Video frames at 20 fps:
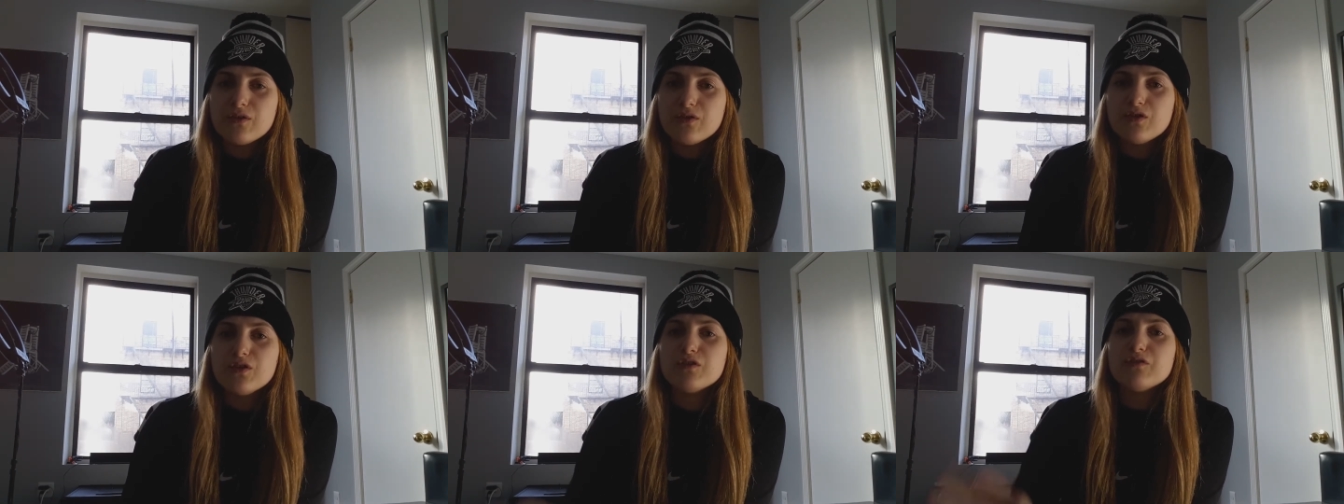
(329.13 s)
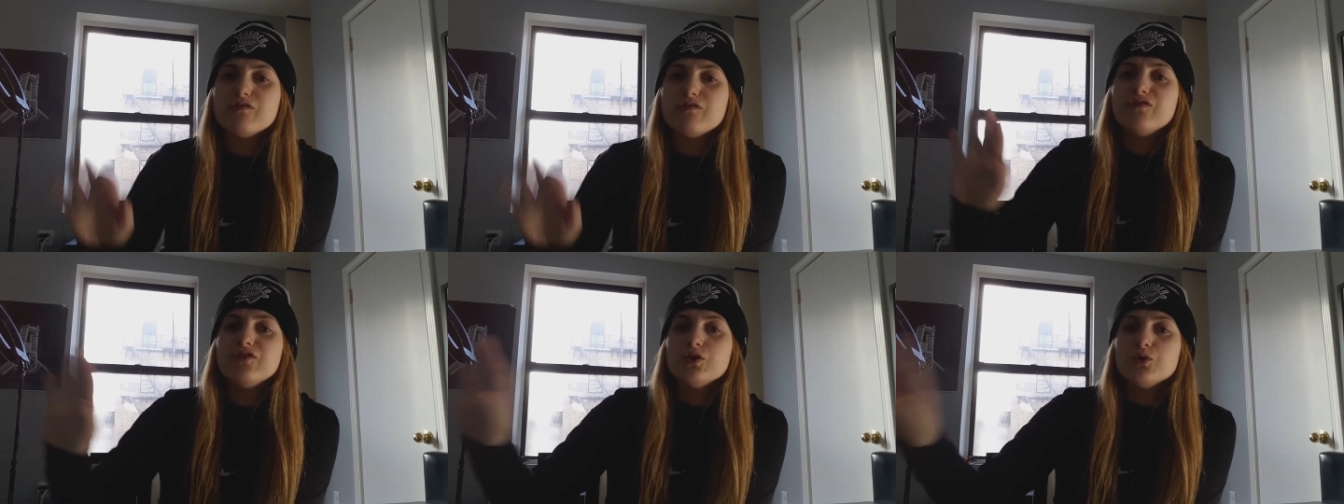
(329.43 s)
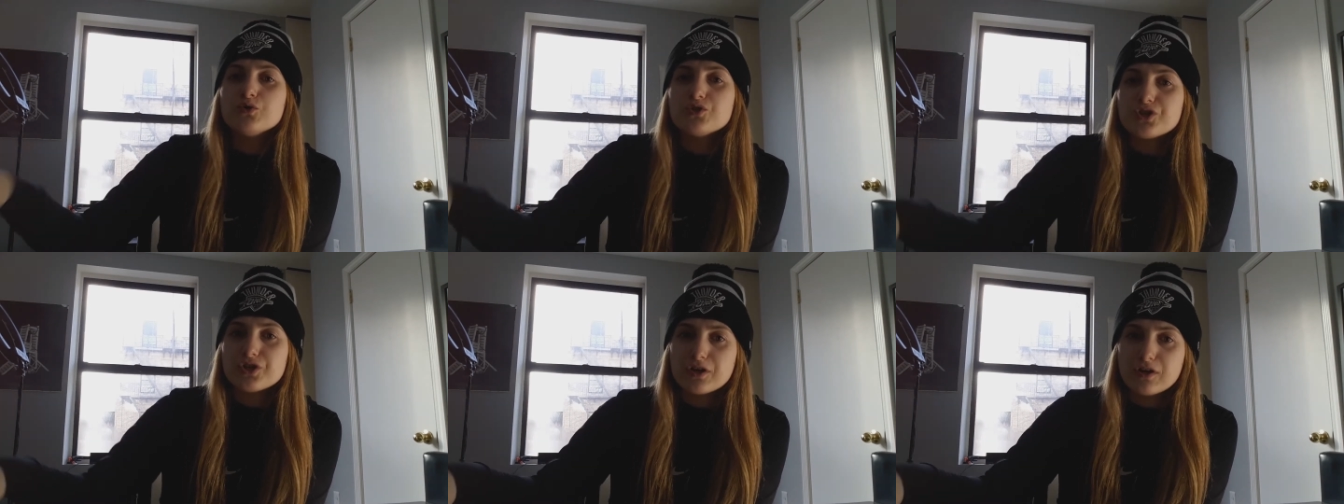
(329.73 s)
the
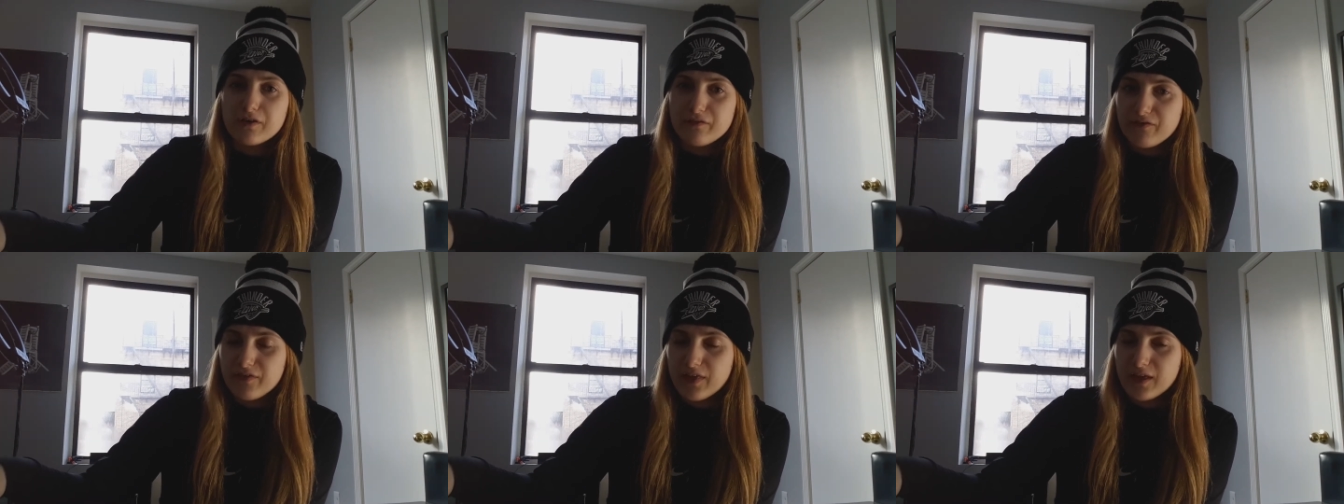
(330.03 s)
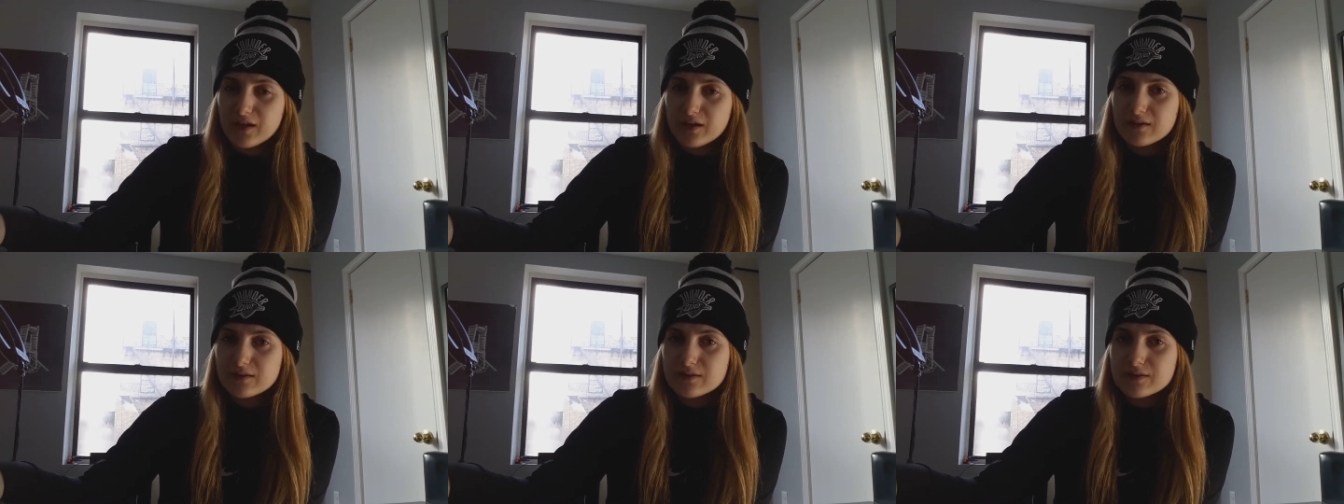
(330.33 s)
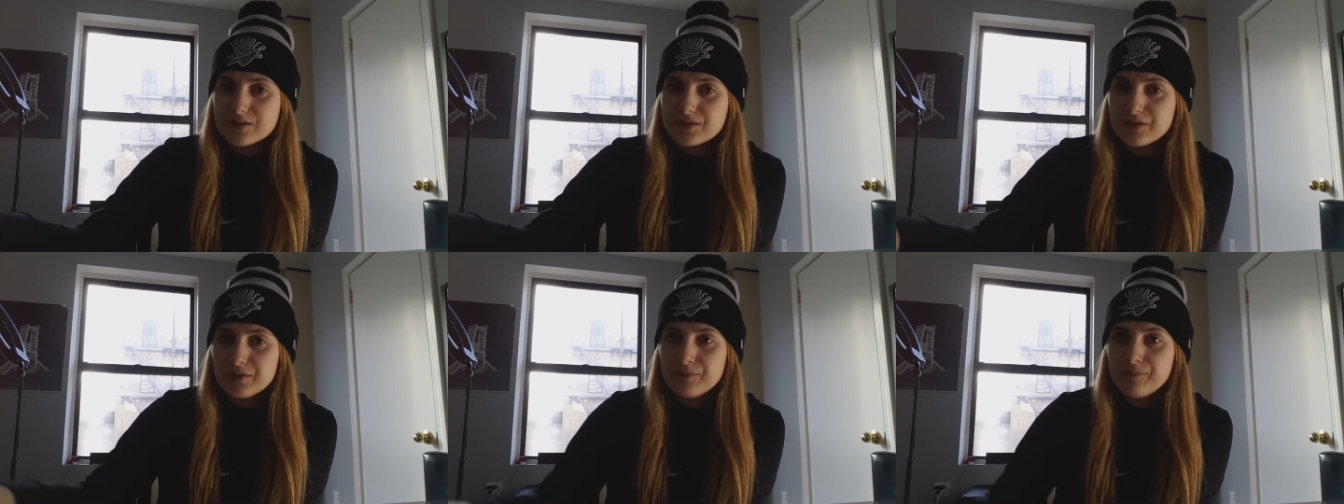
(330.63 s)
future of
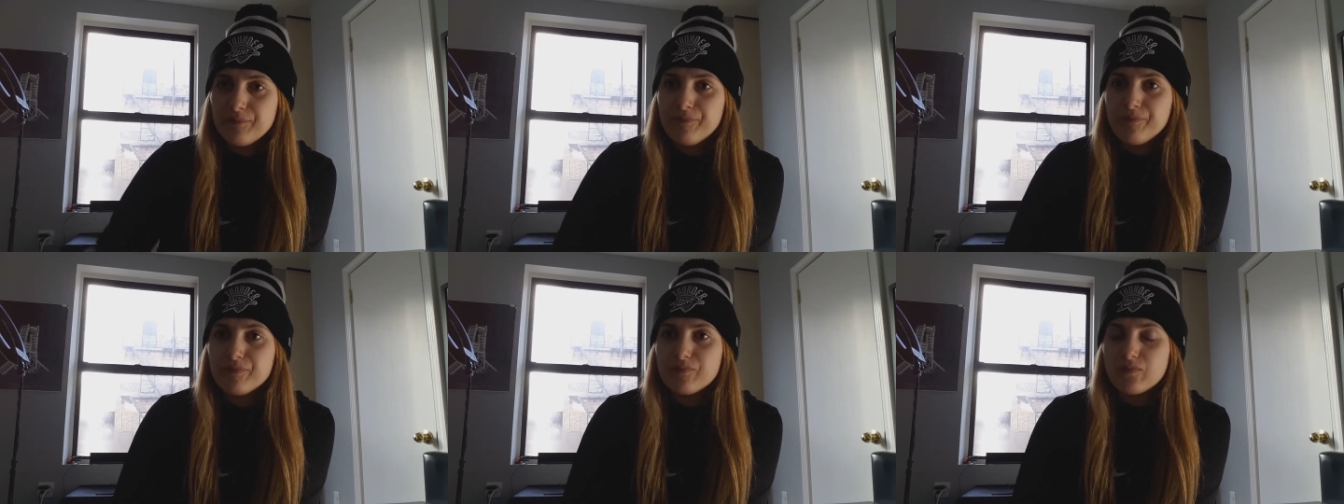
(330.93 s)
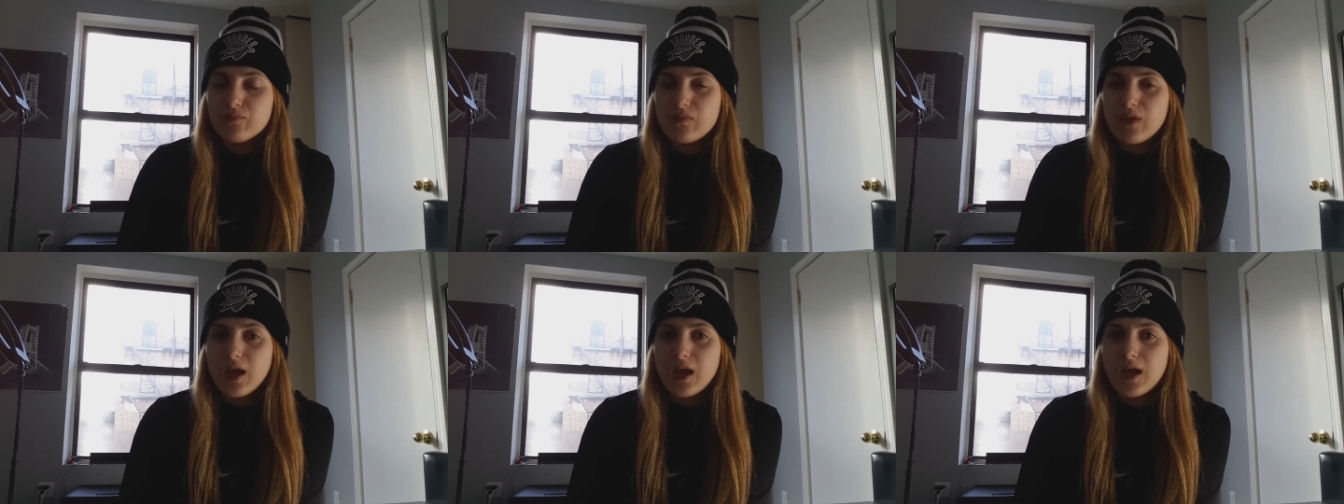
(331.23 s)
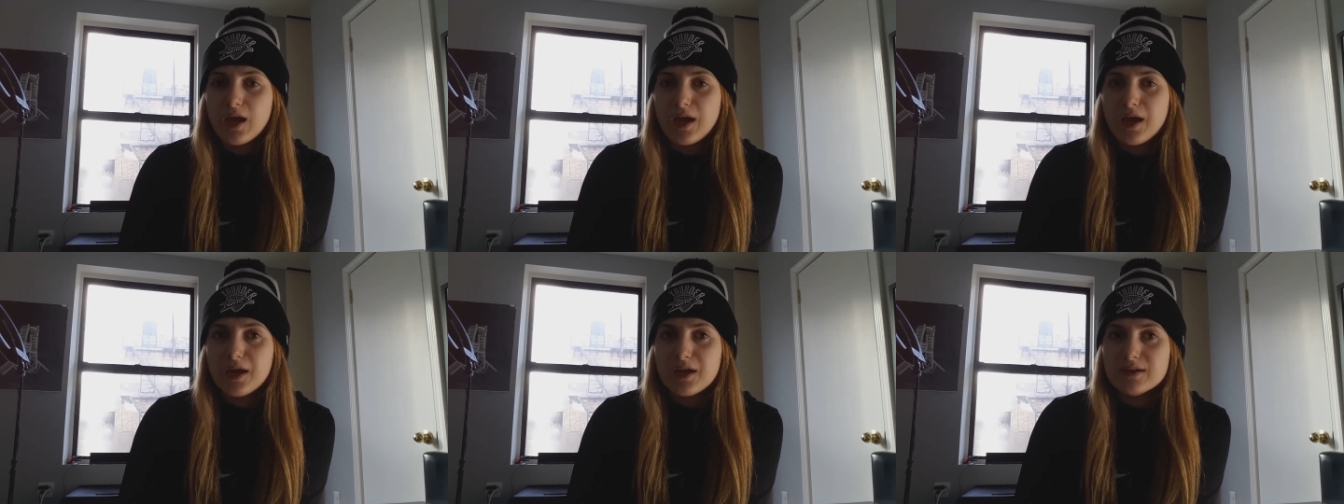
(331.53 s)
things
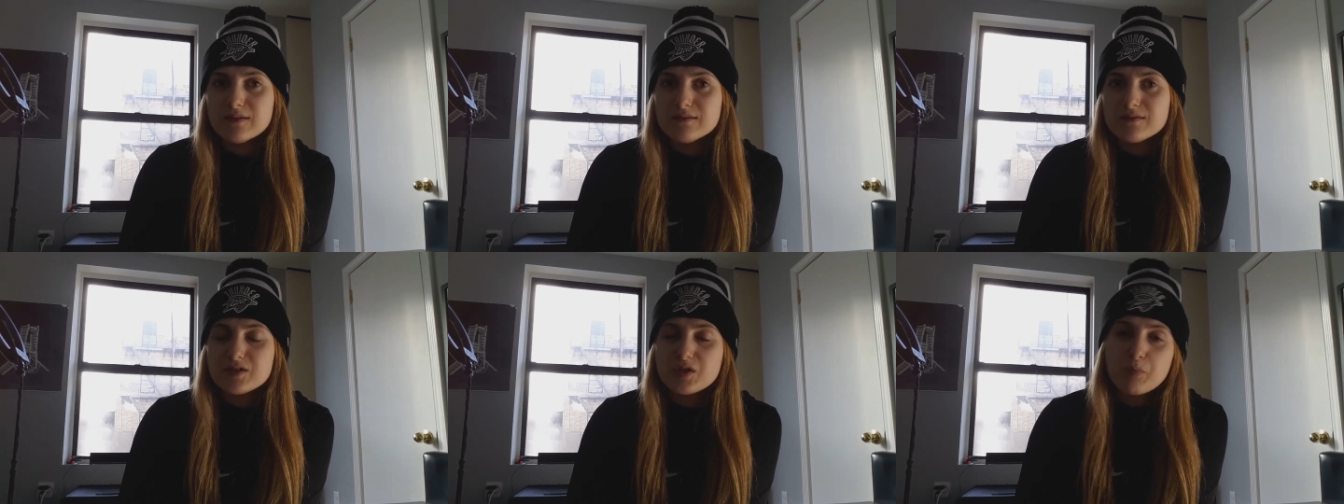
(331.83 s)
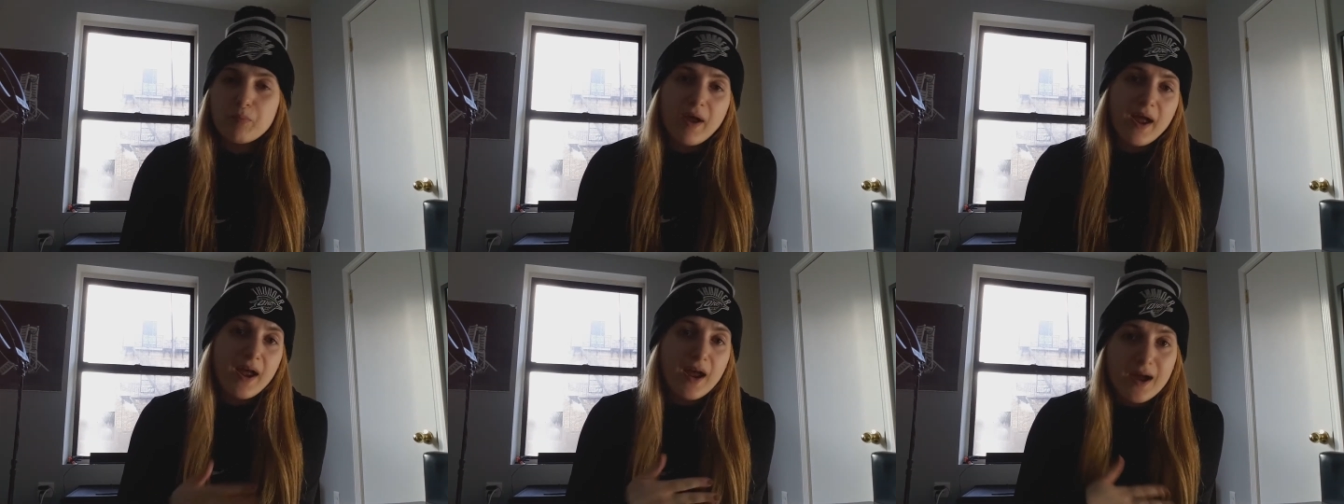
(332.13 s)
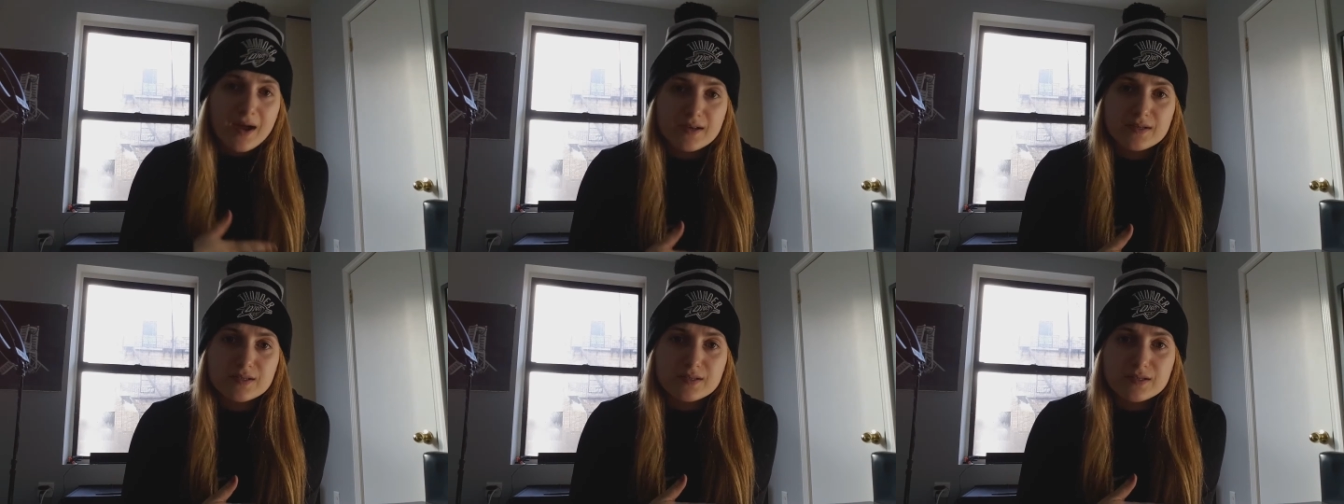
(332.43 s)
and the
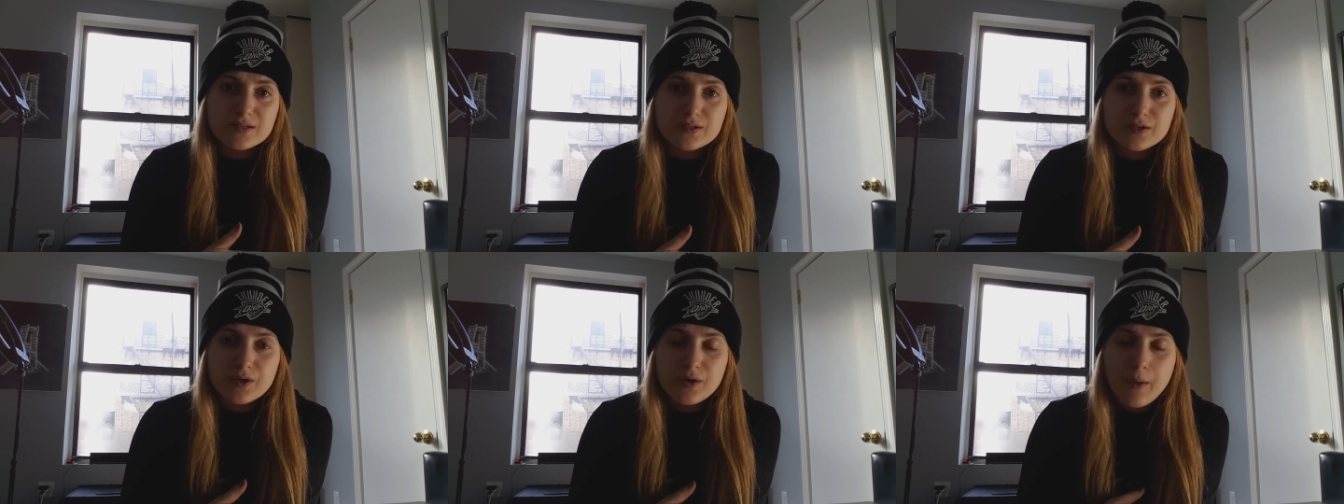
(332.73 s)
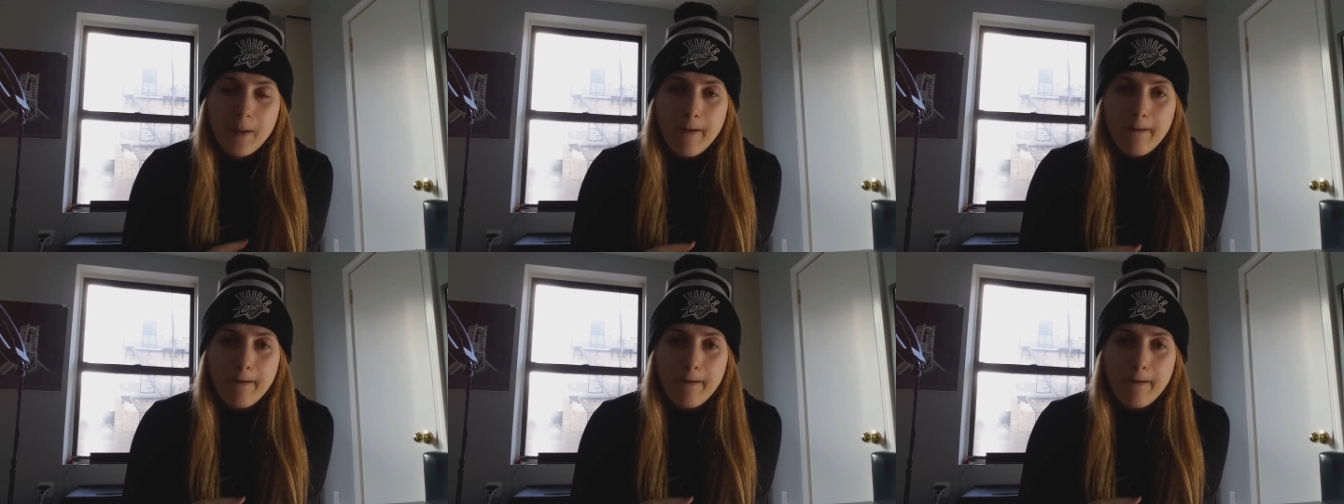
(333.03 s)
past.